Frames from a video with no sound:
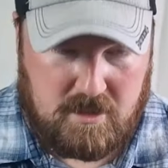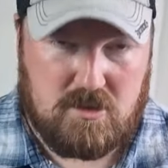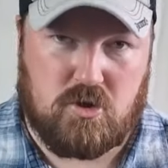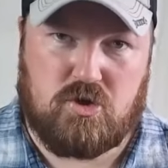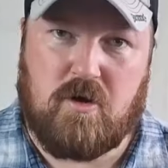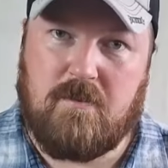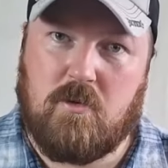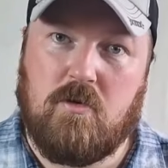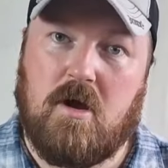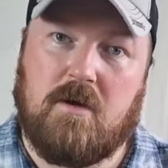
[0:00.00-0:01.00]
It's not straight
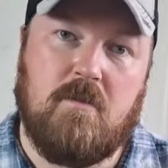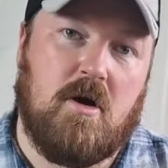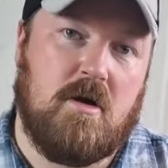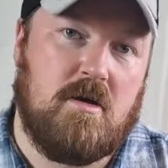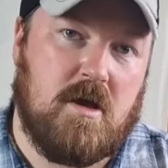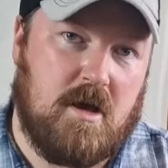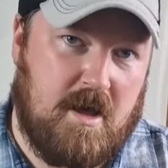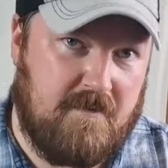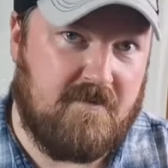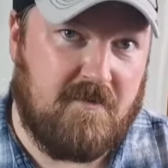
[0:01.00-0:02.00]
pull like my
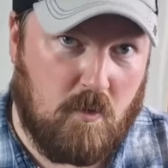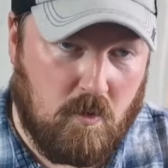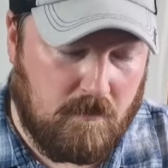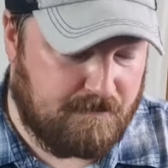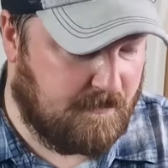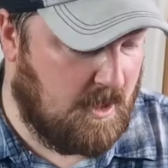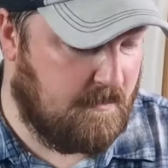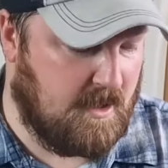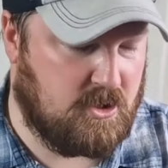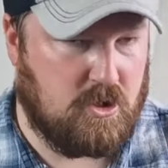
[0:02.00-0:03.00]
M4
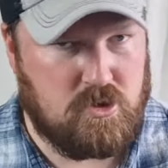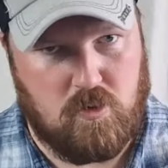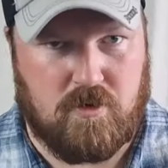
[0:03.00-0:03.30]
that I showed you,